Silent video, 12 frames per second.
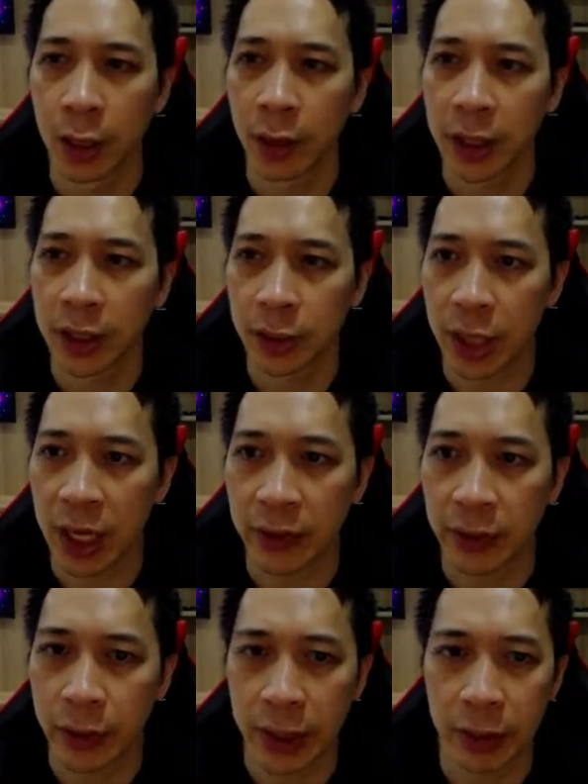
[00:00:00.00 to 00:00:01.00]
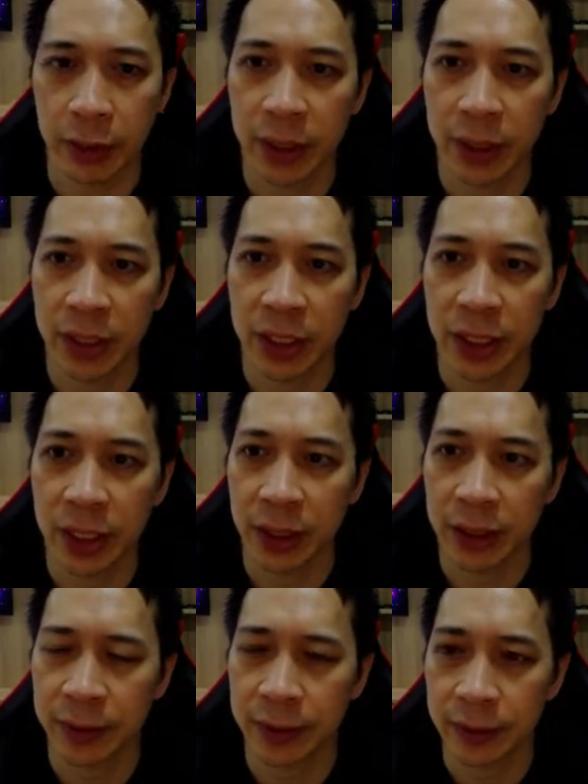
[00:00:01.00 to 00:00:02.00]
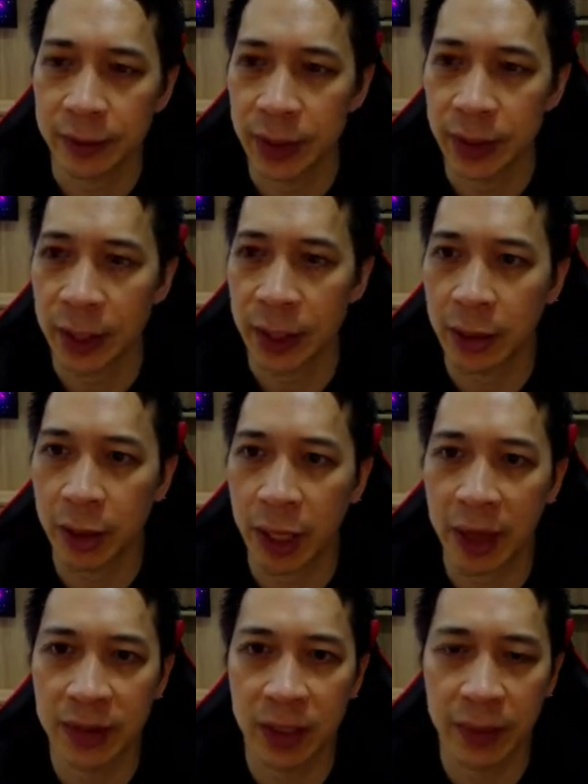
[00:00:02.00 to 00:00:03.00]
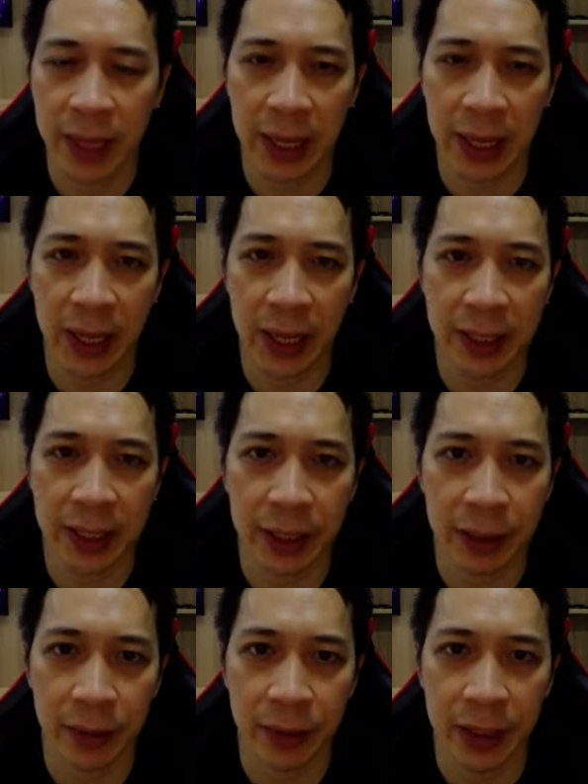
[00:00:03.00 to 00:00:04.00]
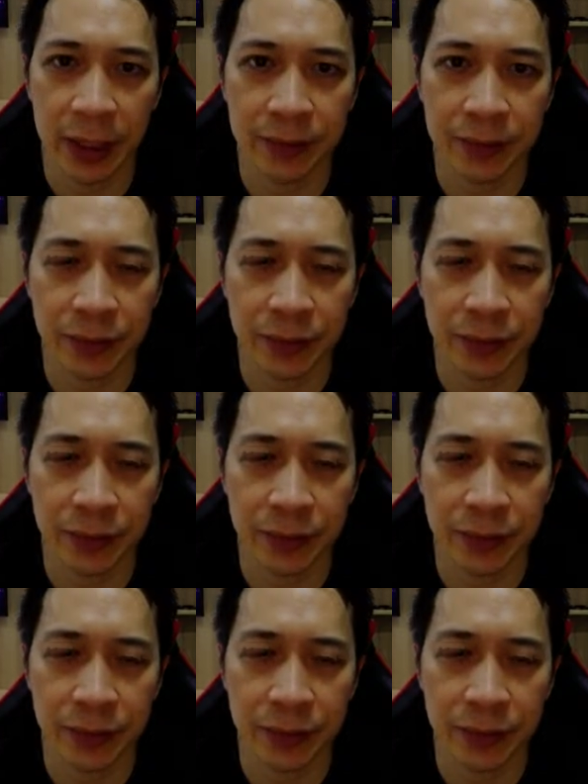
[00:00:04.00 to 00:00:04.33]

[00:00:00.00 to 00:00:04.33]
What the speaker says: All right, so you have your hero image here, and then you have some headline here, right?